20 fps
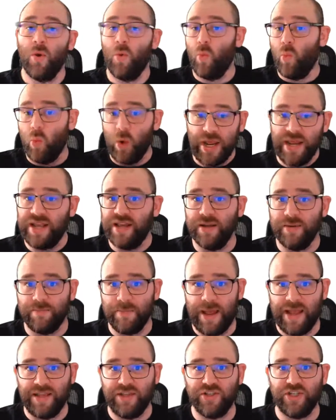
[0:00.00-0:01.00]
we could
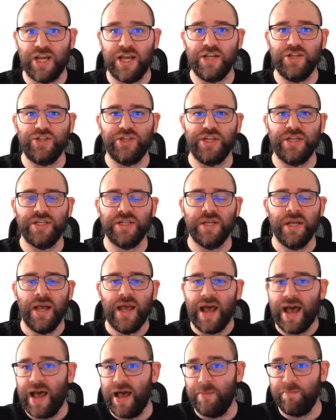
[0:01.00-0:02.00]
make changes
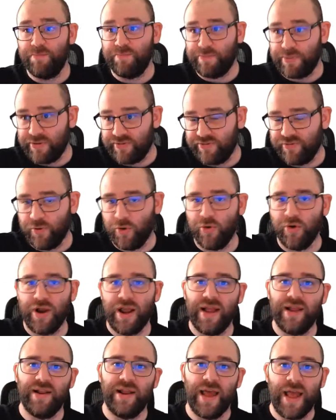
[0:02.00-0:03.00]
before it
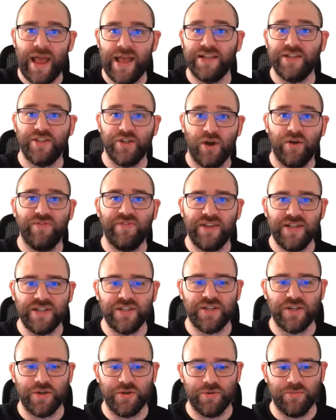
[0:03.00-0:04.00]
heads off
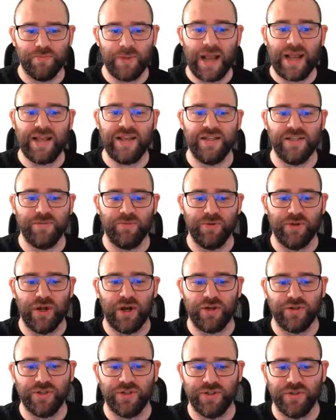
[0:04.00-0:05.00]
back into
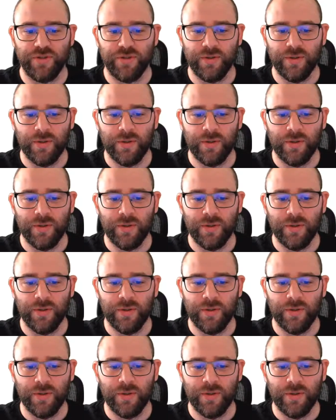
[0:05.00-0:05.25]
production.